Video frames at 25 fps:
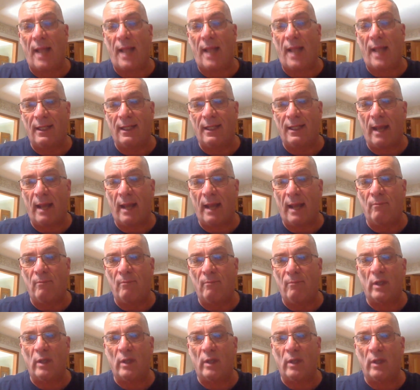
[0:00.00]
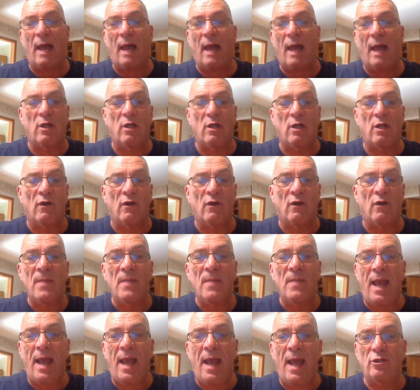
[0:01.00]
and and more cloud cover
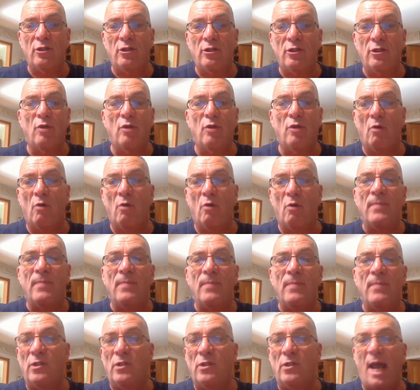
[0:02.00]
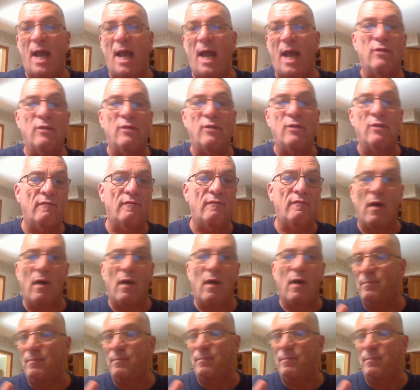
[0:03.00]
as you go south of uh,